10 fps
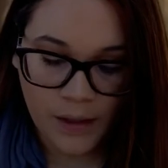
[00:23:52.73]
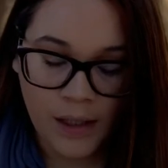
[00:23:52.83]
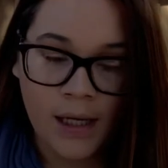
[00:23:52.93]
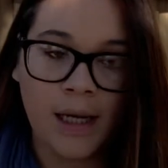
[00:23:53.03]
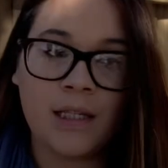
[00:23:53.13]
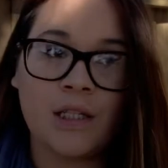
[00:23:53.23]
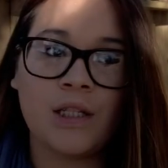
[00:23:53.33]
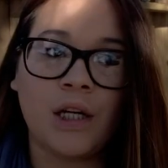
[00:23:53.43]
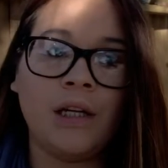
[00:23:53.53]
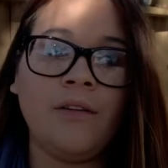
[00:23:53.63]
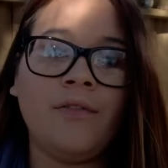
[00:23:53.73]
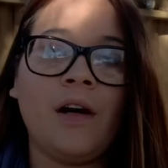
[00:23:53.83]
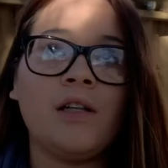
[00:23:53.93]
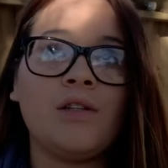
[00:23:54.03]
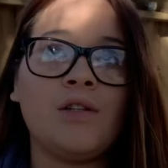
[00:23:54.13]
His attorney
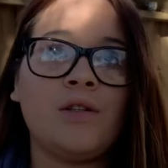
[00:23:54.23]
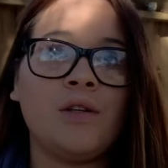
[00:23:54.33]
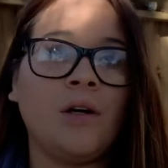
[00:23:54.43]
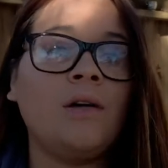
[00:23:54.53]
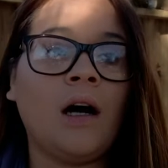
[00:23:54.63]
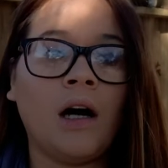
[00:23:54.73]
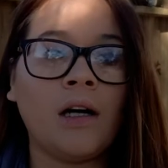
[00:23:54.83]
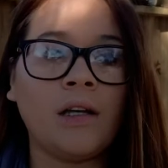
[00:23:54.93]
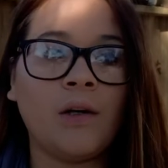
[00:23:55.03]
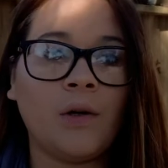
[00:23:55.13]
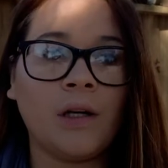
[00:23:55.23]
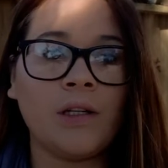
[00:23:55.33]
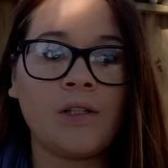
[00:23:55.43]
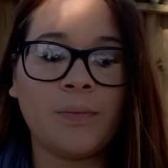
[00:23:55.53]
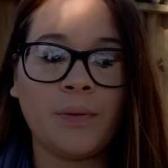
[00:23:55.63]
fought so hard in
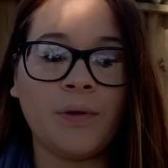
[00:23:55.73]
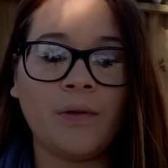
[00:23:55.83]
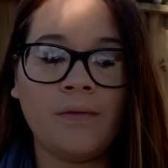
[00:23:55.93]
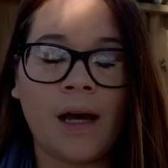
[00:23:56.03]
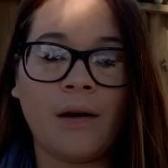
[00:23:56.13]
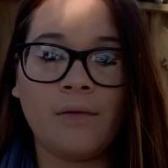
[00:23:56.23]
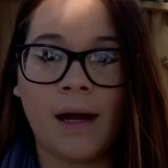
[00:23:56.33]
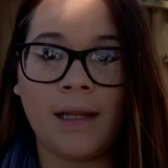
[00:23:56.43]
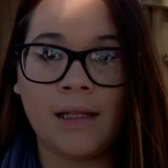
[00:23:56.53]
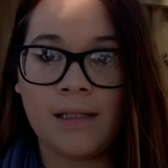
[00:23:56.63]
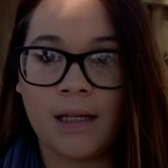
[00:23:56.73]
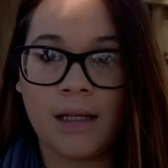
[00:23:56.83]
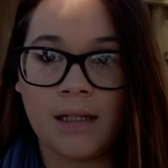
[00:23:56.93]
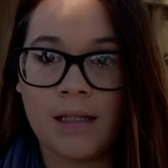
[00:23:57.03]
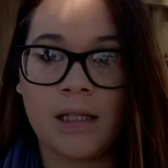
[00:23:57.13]
court to prove that Riley
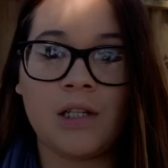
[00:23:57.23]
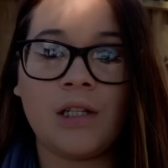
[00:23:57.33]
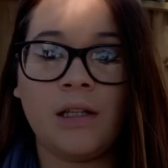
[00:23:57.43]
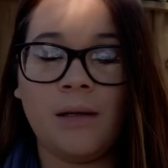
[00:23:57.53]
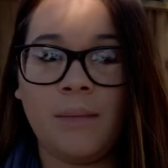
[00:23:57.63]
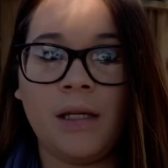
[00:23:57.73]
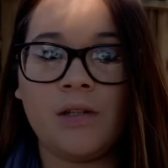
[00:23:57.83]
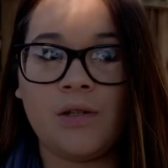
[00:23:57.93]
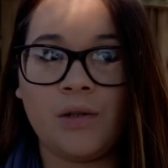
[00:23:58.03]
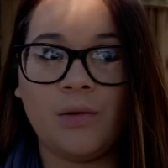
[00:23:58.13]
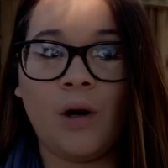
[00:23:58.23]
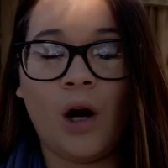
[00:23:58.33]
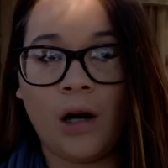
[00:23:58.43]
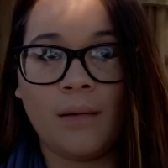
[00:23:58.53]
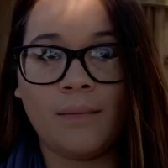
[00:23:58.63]
didn't intentionally mean to
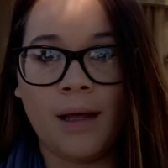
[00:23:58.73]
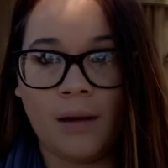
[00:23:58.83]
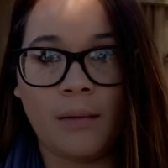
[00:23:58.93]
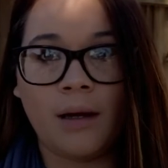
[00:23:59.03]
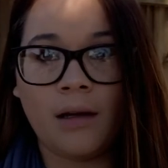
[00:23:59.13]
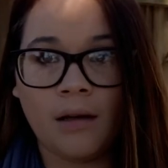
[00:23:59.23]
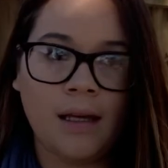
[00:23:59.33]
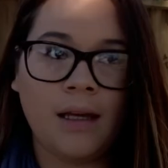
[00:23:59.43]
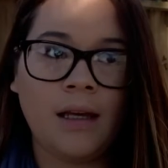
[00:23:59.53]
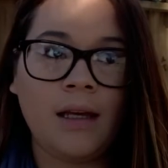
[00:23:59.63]
harm Emma. He